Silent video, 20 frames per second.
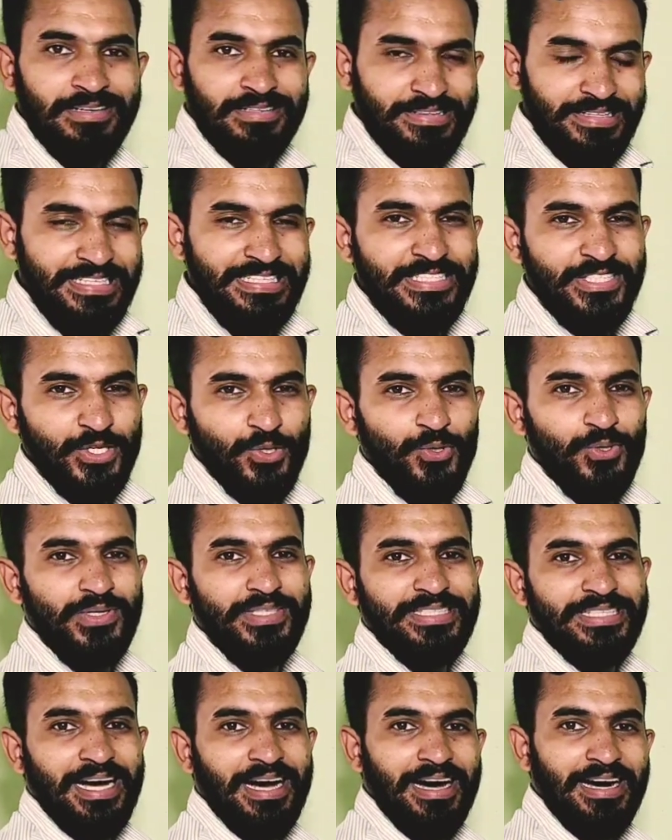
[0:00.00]
These
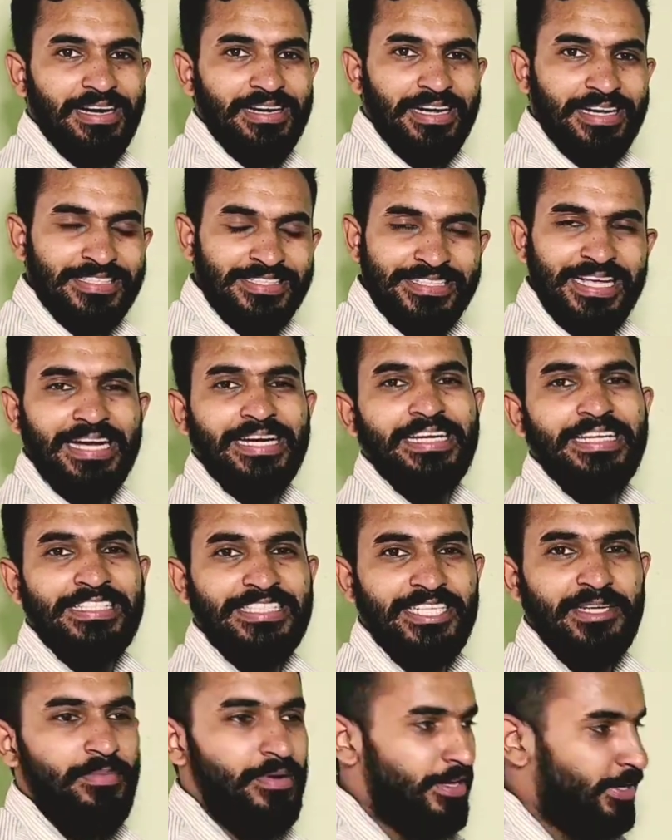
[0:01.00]
codes are exactly
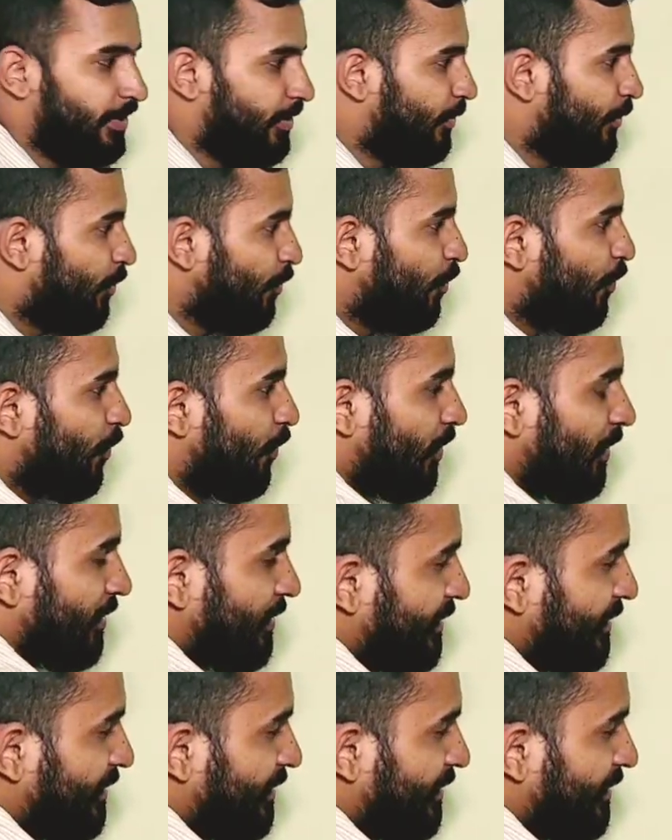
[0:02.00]
similar to